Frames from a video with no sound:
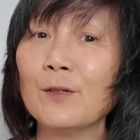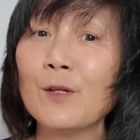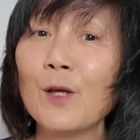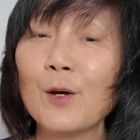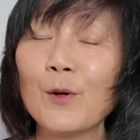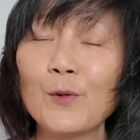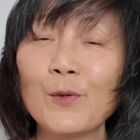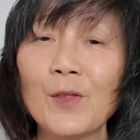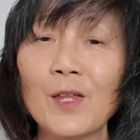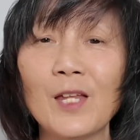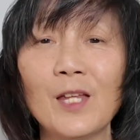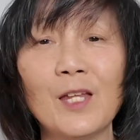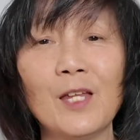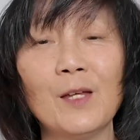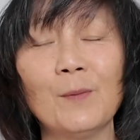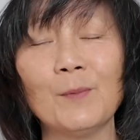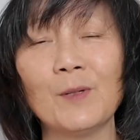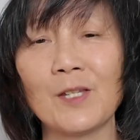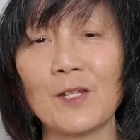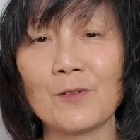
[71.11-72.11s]
know
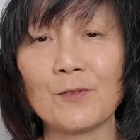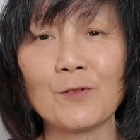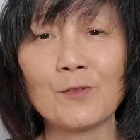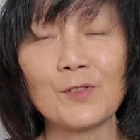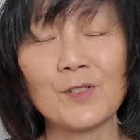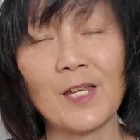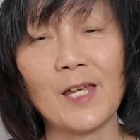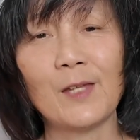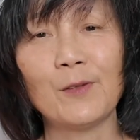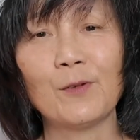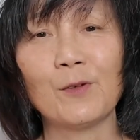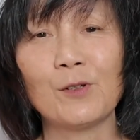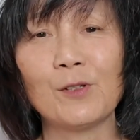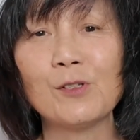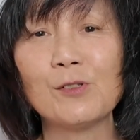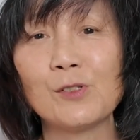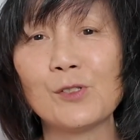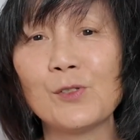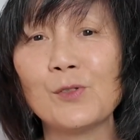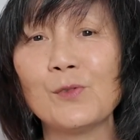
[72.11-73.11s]
them and understand their
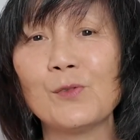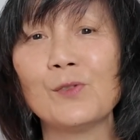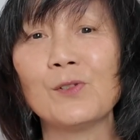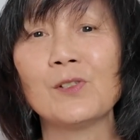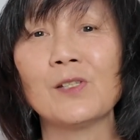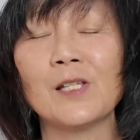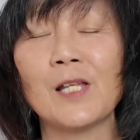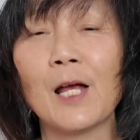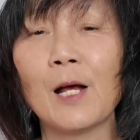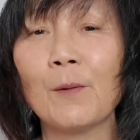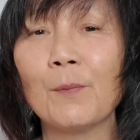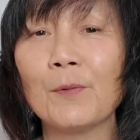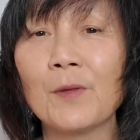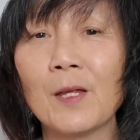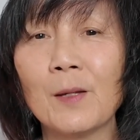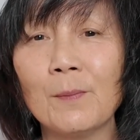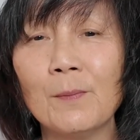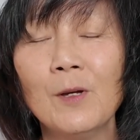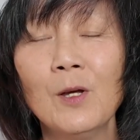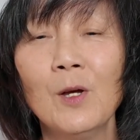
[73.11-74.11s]
issues and help
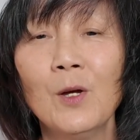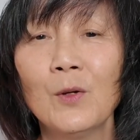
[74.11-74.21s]
them